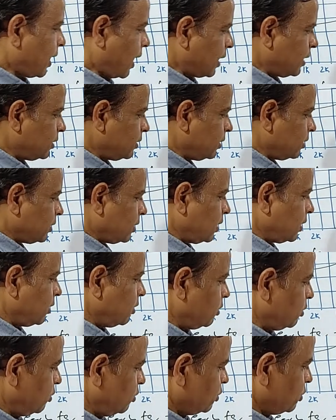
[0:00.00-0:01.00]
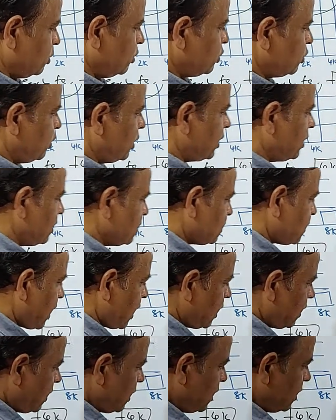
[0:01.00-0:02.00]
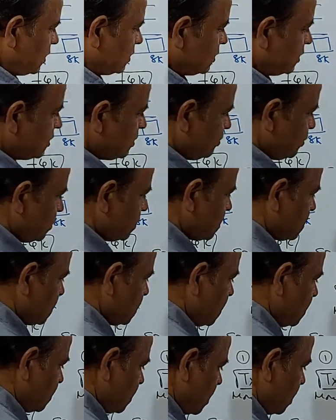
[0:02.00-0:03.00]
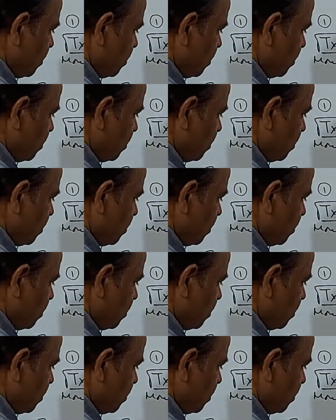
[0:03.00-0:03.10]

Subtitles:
another thing you should understand, see, suppose there